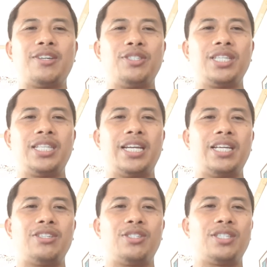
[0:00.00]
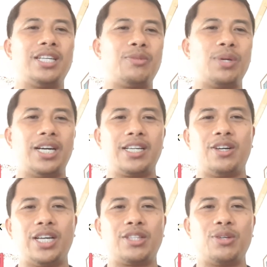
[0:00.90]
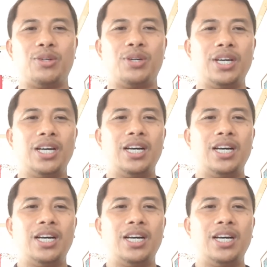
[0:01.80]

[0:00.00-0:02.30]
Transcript: considerations that we are going to,